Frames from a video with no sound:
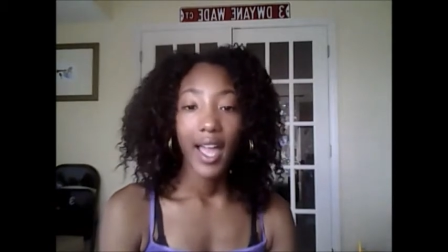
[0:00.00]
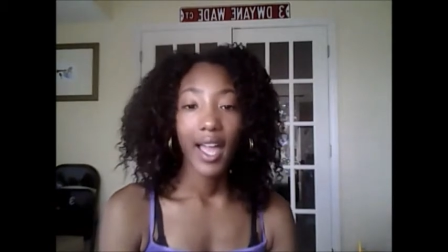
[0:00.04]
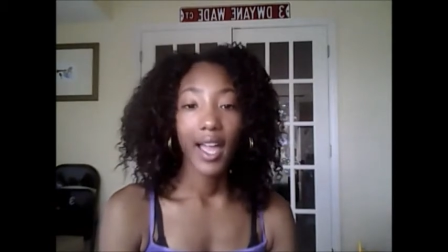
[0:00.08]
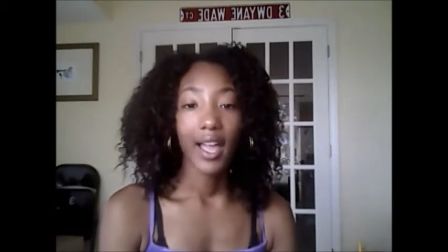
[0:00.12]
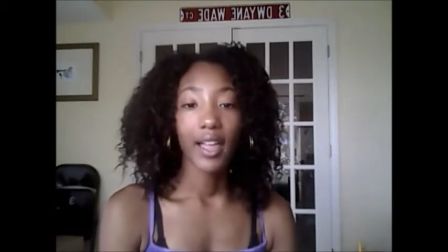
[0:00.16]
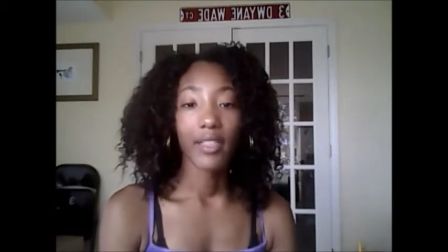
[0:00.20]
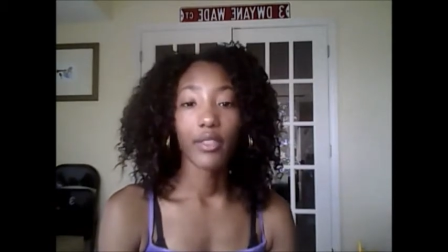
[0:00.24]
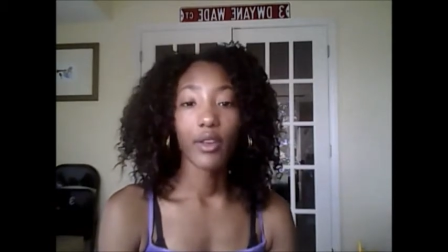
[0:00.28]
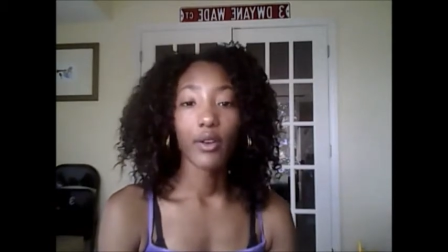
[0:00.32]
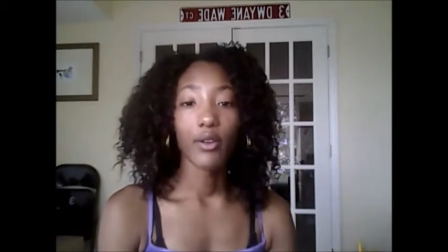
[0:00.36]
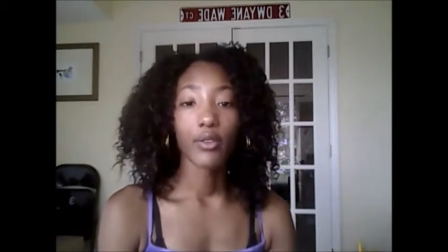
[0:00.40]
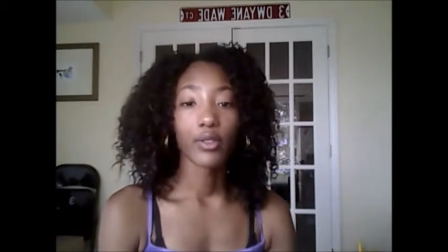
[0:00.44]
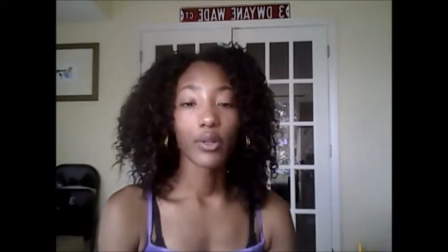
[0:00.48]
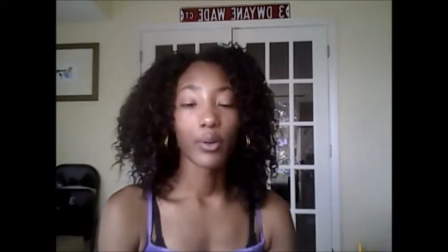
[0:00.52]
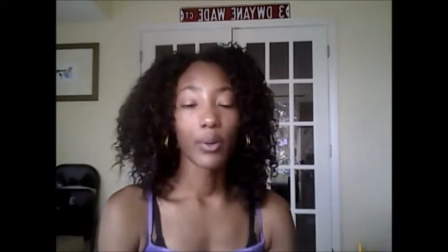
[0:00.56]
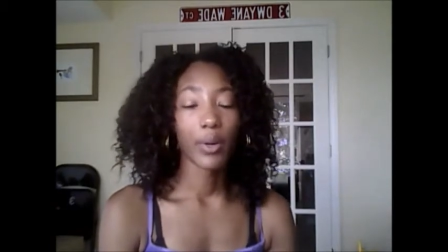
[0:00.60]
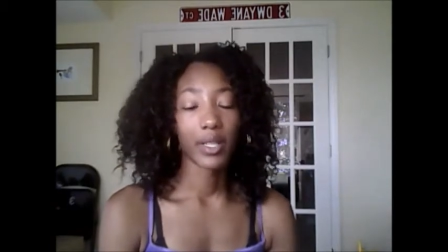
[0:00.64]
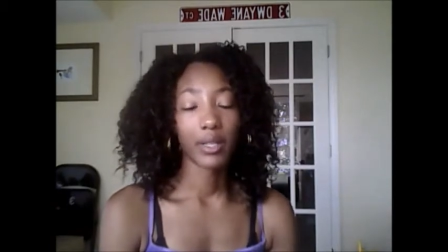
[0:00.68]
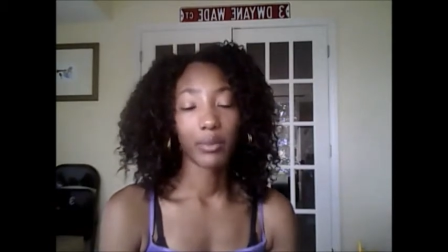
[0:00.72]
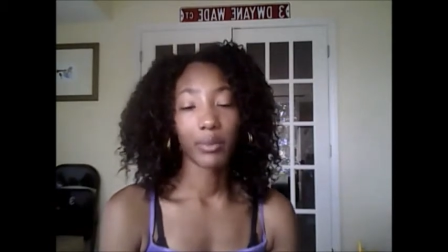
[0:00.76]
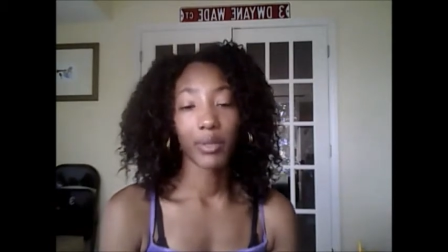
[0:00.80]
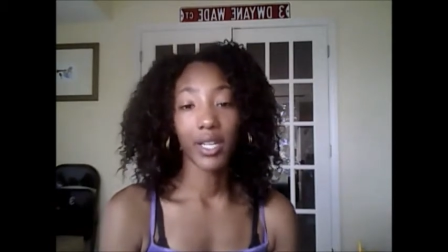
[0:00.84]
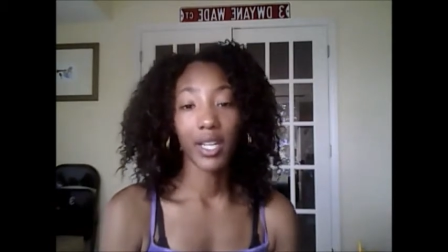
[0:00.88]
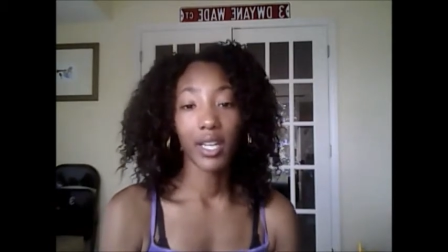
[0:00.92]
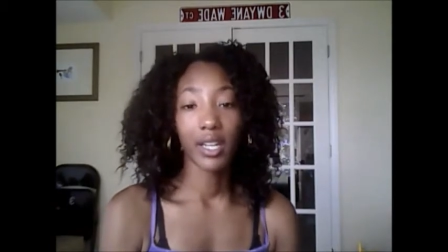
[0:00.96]
and those who are
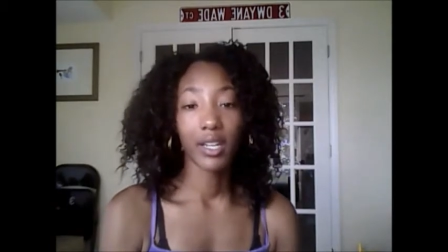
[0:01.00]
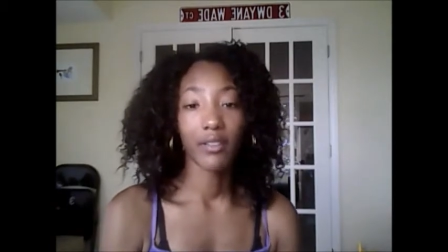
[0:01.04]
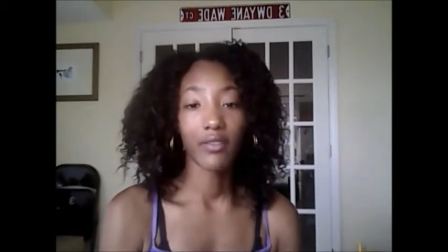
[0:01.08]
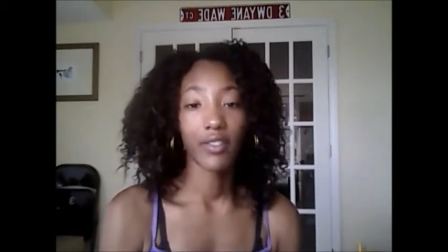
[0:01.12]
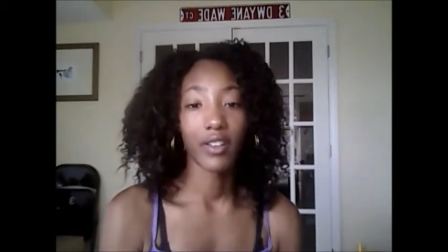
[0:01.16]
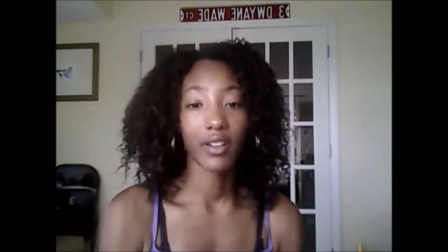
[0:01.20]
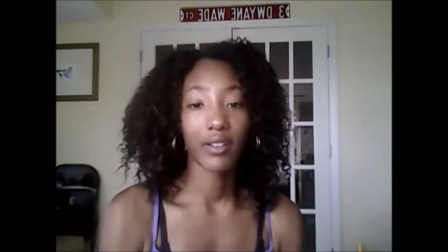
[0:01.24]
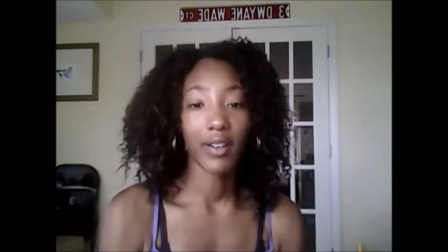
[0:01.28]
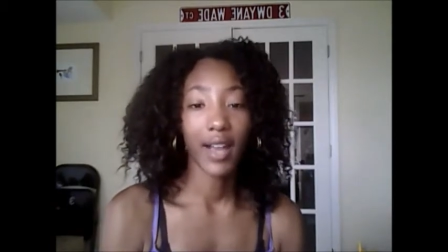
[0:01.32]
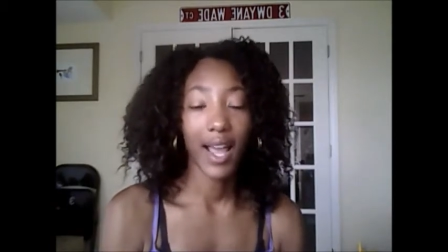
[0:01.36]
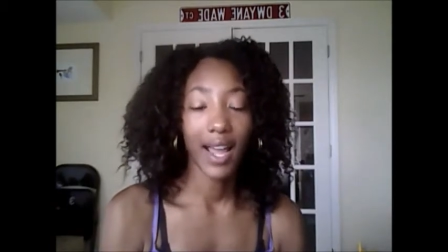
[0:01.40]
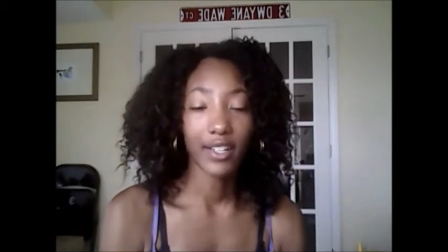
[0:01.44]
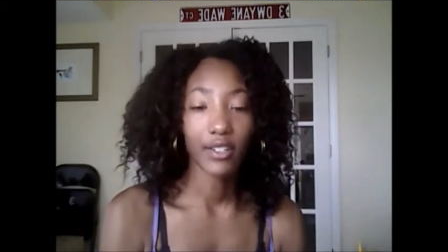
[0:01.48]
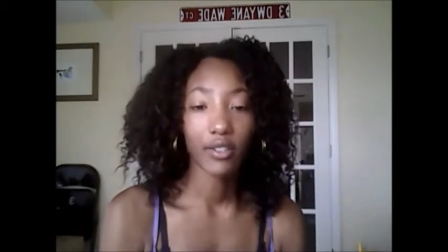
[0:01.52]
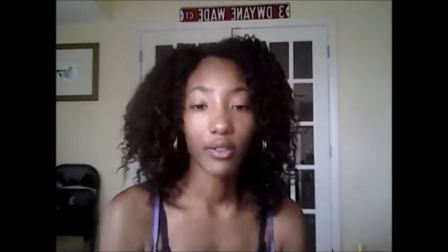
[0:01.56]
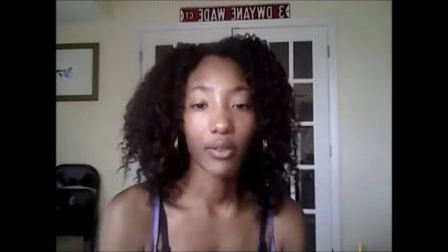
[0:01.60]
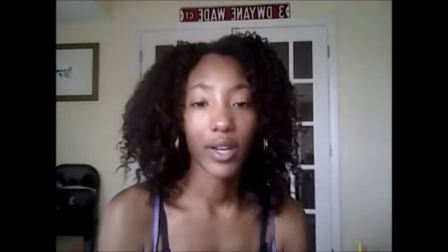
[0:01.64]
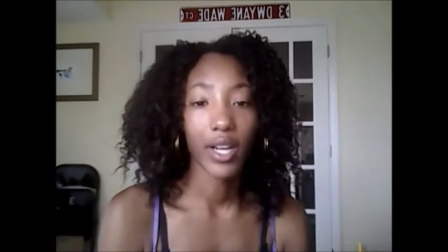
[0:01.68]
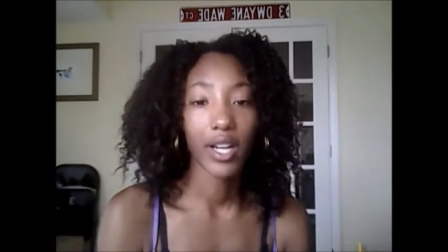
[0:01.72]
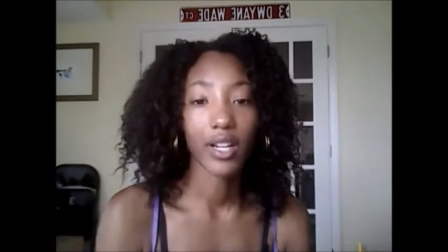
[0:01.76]
at the beginning of their natural